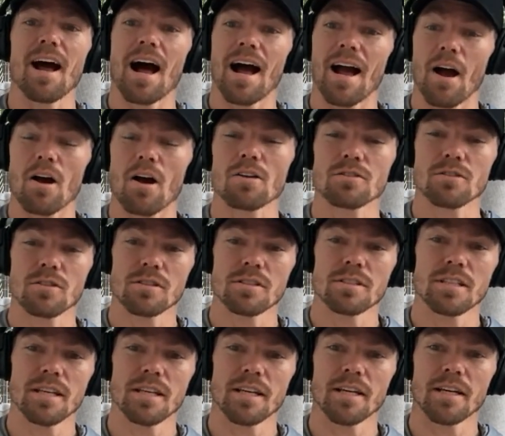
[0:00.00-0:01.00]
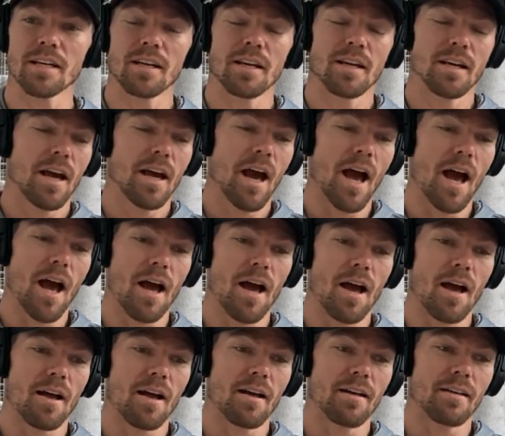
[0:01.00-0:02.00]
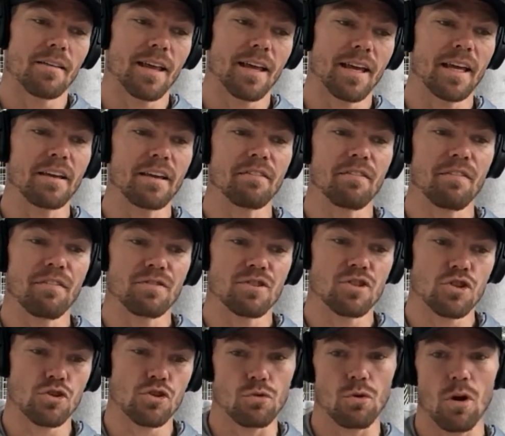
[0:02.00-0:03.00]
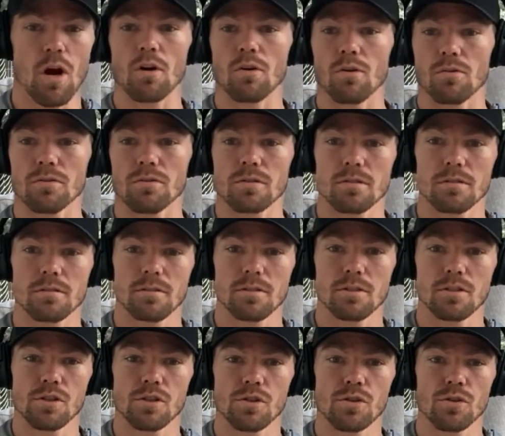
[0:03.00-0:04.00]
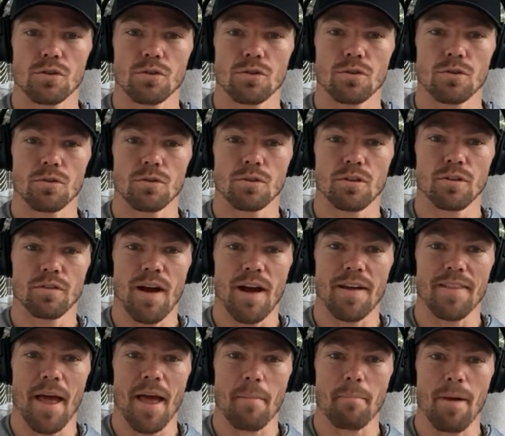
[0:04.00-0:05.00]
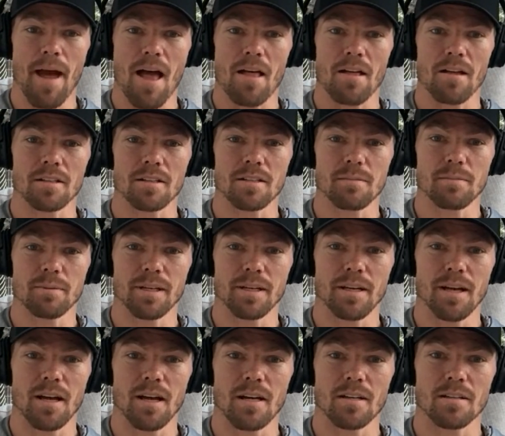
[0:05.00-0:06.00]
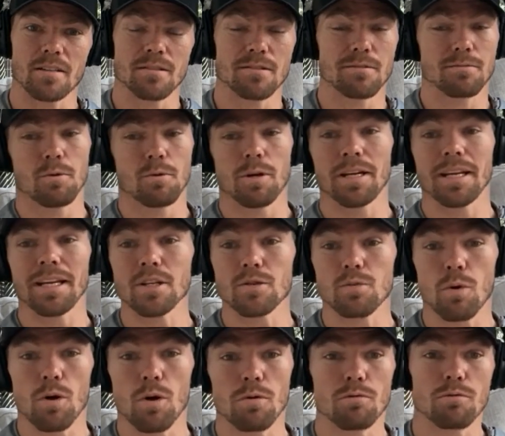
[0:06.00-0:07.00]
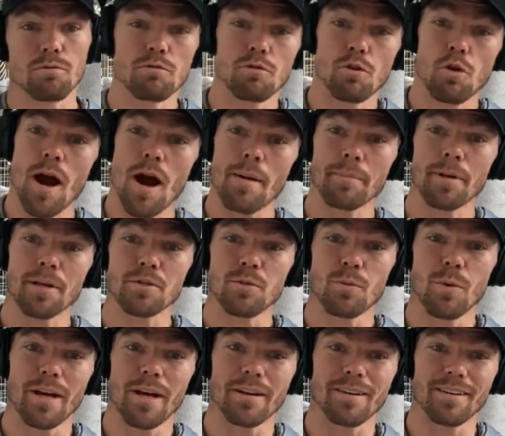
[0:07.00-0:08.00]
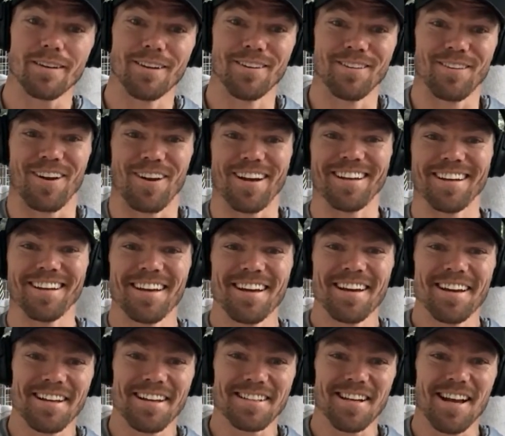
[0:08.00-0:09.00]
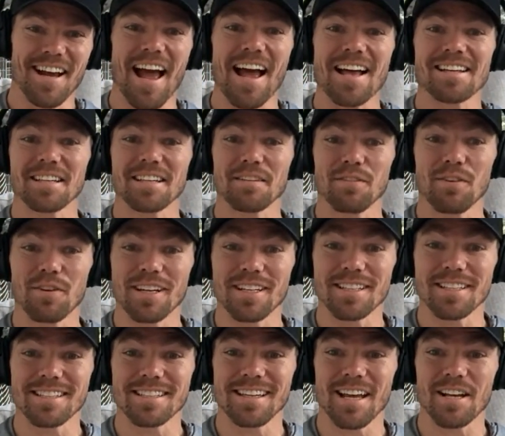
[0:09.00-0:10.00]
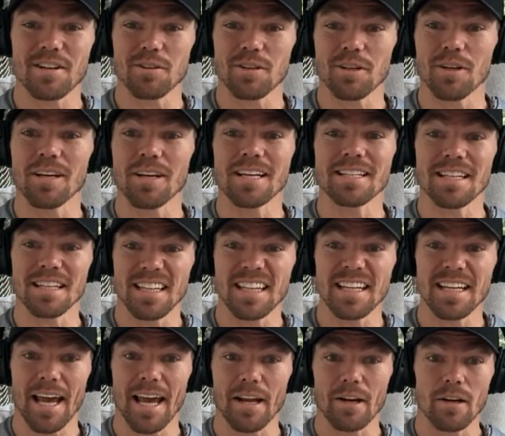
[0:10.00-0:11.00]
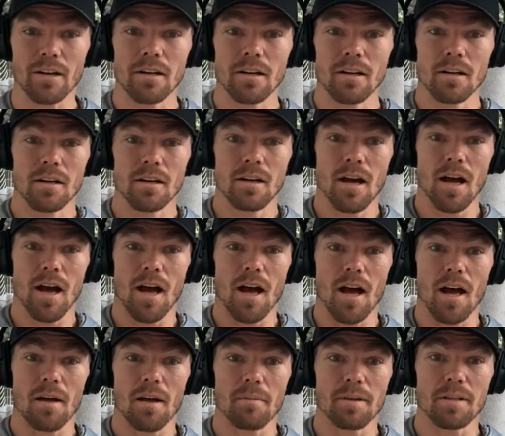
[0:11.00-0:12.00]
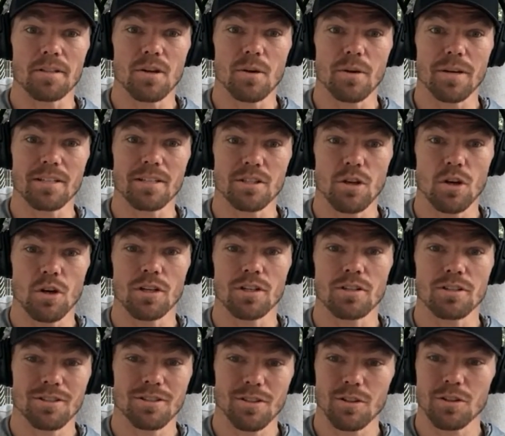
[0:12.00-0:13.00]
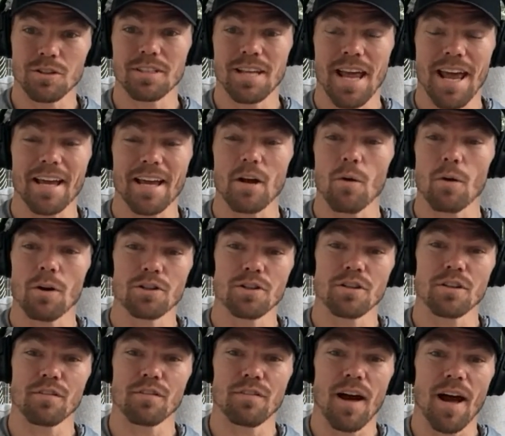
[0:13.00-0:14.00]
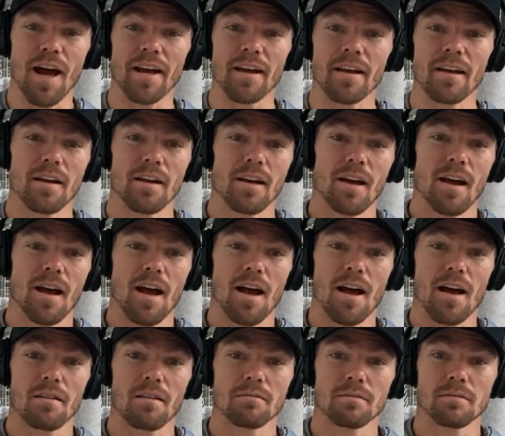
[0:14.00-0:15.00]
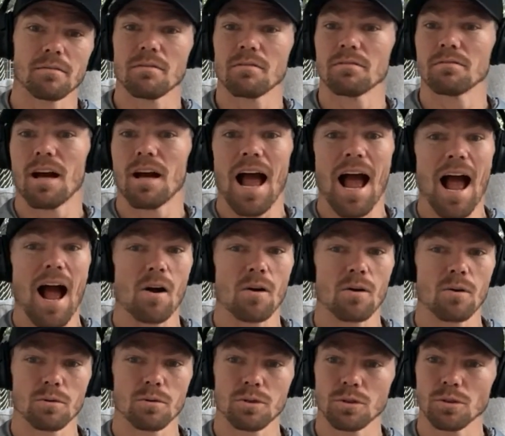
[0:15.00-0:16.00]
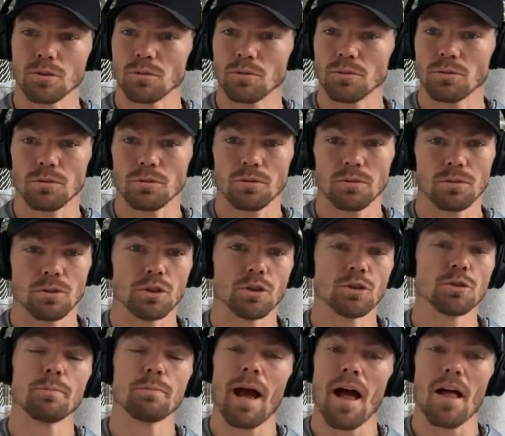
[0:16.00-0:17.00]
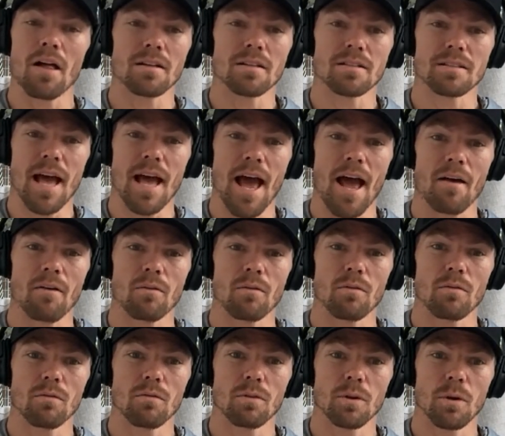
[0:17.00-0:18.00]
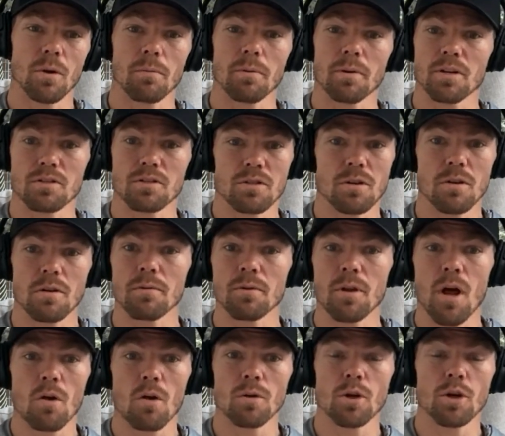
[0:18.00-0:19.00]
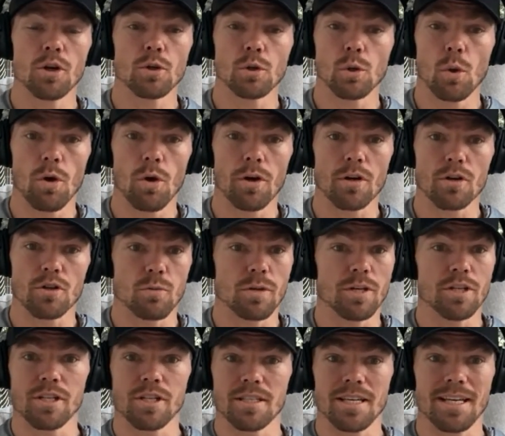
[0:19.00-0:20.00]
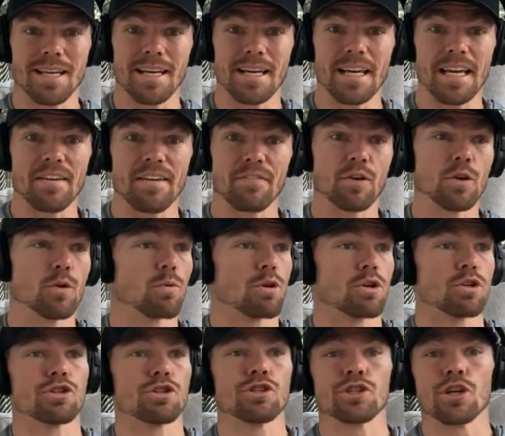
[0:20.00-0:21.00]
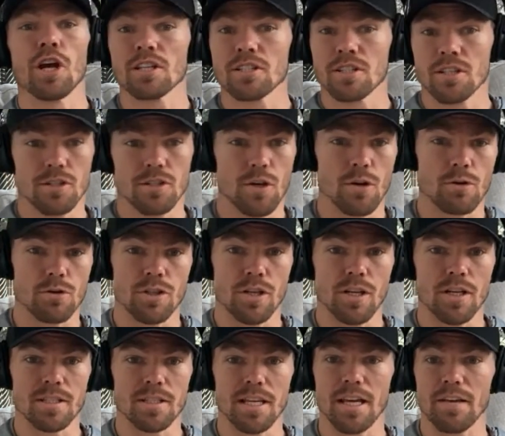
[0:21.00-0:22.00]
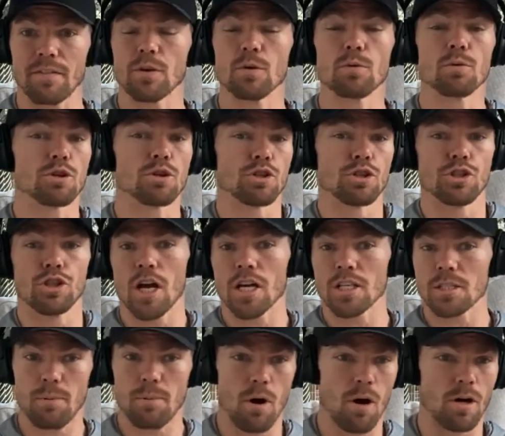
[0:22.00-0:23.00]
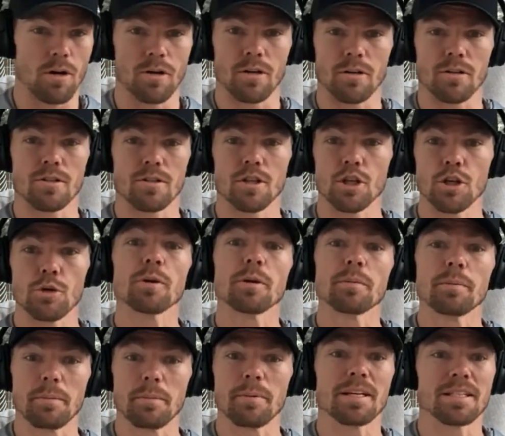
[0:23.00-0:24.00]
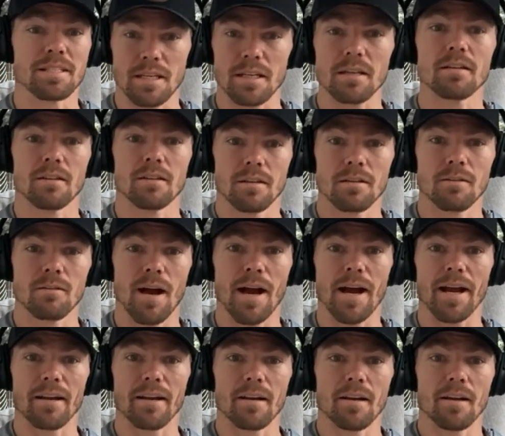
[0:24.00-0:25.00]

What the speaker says: I also see that he struggles to find that balance, because in his world, crime doesn't wait, right? It's not asking for his schedule. He's a litigator, and so he's going to the fight. How do you balance that? Because not only are you lawyers, which is, if you were just associates, if you were just partners, you would be busy, right?